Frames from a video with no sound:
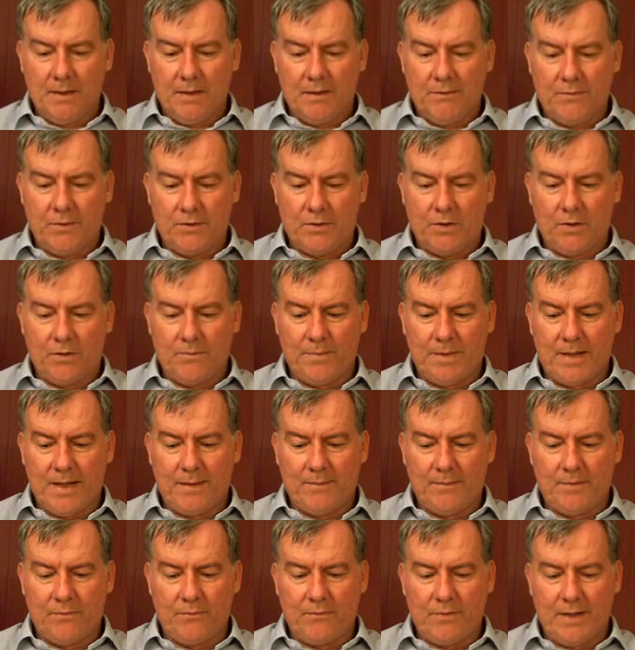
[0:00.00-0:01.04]
for
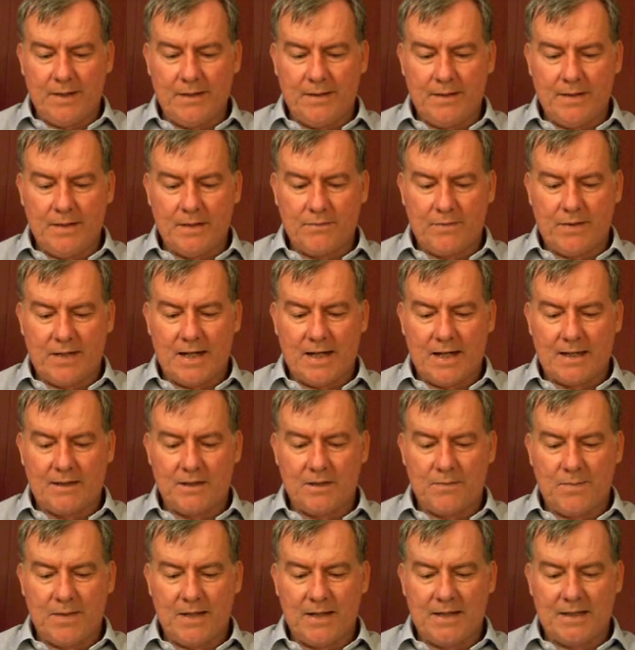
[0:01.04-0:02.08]
non-payment of rent is regarded
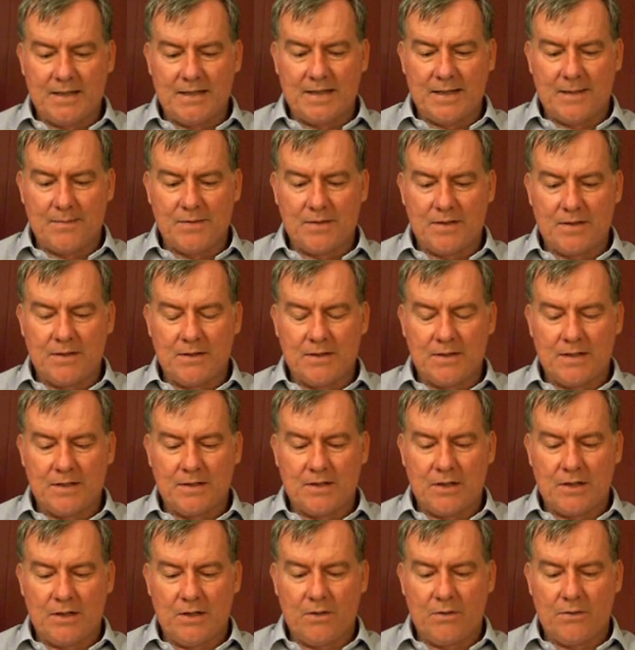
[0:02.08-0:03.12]
as being in substance a
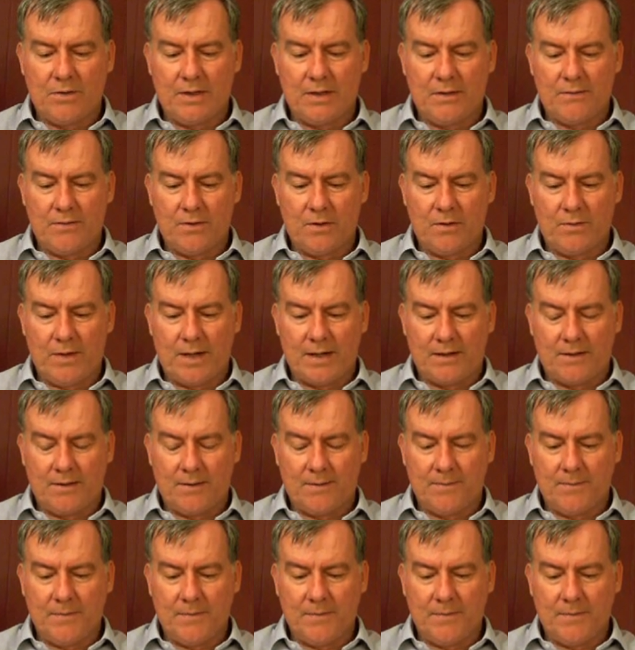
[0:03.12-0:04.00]
security for the rent.